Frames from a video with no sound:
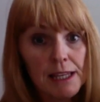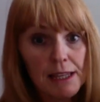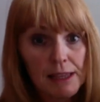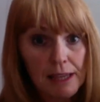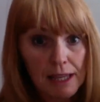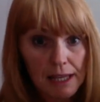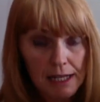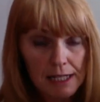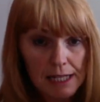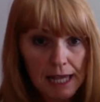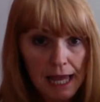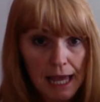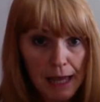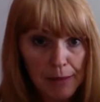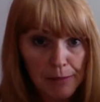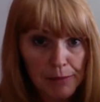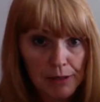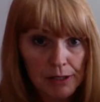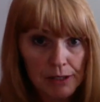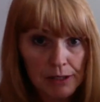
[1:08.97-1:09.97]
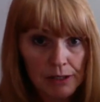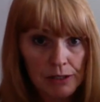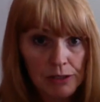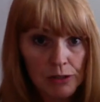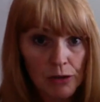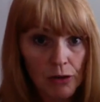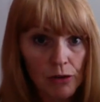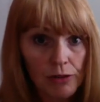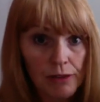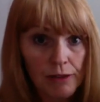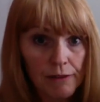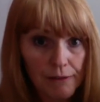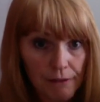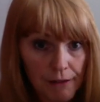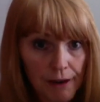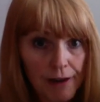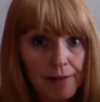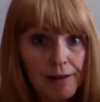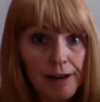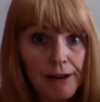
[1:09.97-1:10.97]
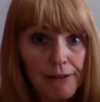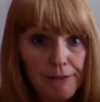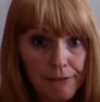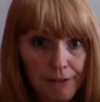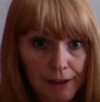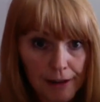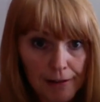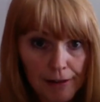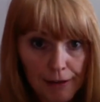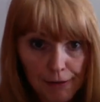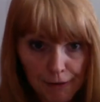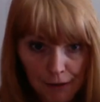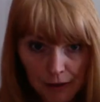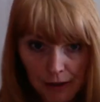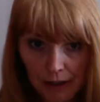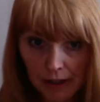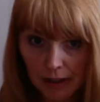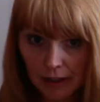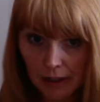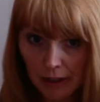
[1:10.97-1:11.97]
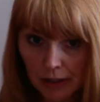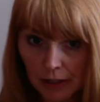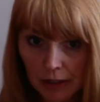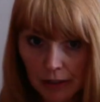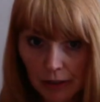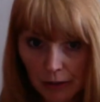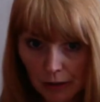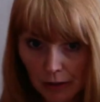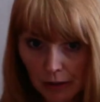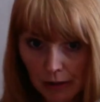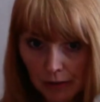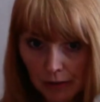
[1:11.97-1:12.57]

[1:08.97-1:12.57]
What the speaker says: that happened on the very, very first Good